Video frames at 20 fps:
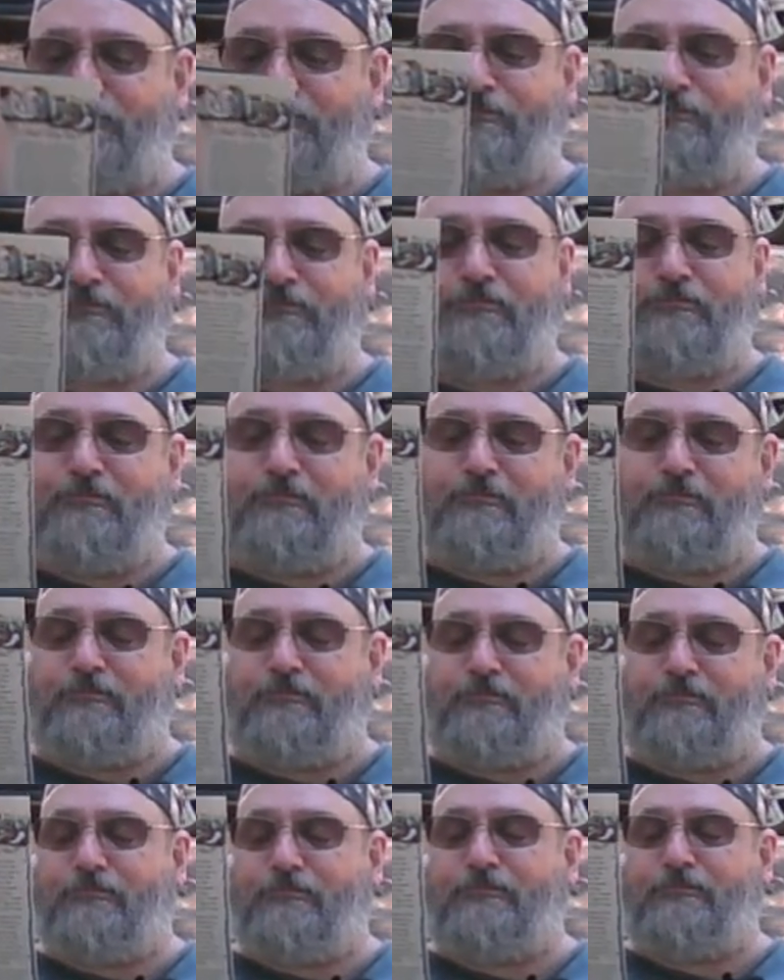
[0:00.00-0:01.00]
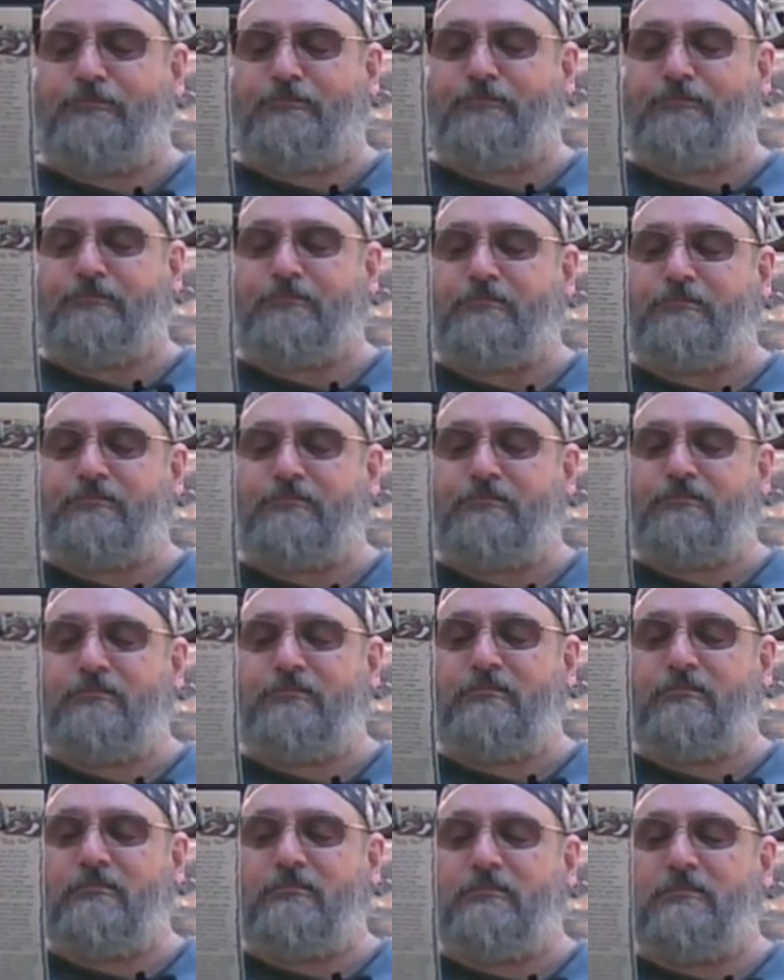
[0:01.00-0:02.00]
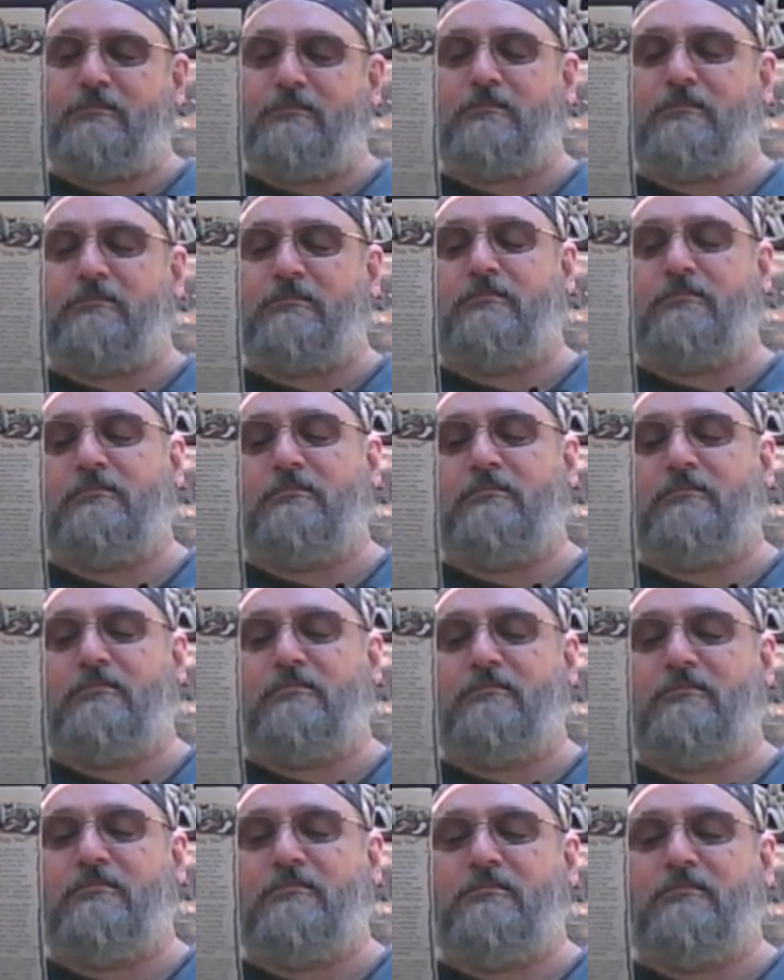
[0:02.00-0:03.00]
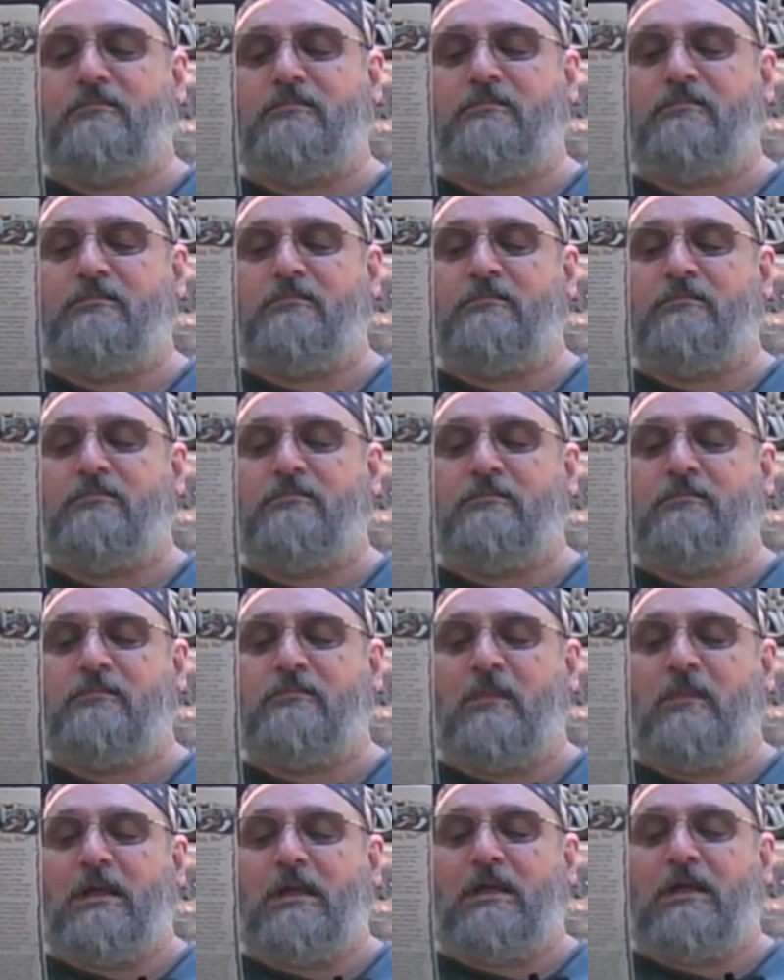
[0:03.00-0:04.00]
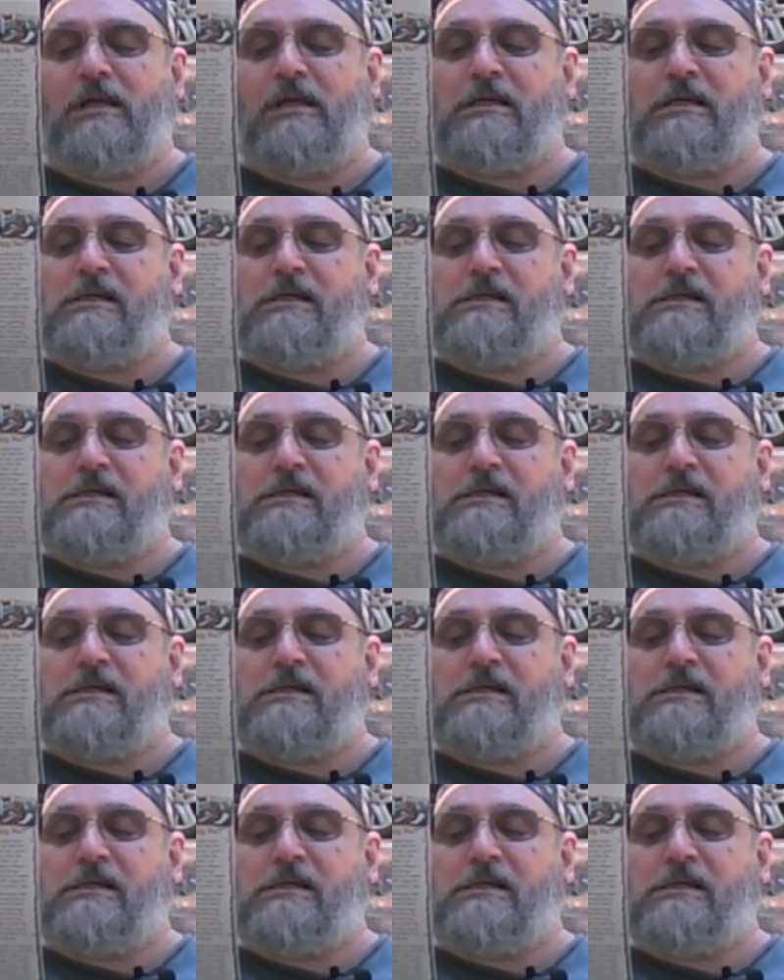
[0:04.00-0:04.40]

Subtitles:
(silence)